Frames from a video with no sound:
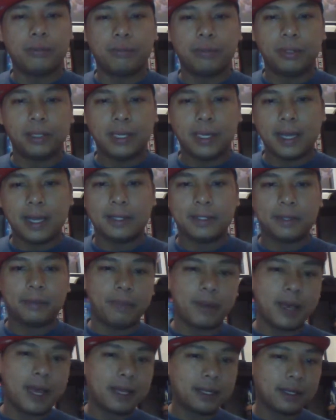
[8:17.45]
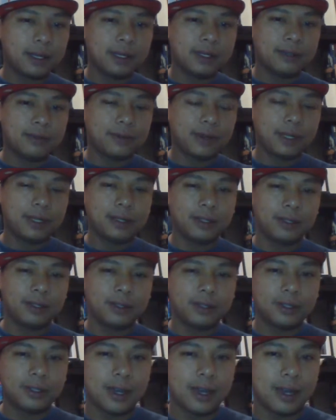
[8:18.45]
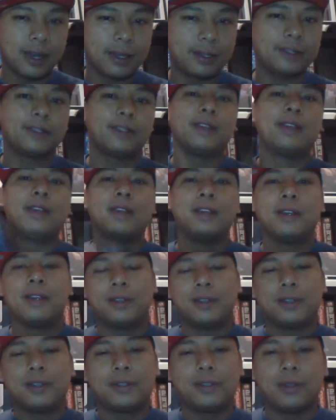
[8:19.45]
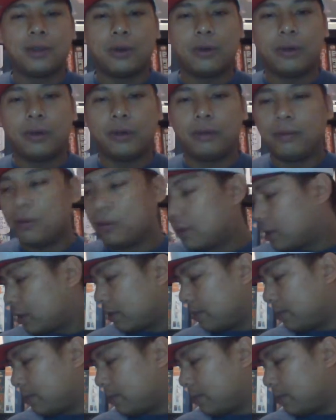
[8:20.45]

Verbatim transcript: play as the bad guys fighting the good guys. So if you want to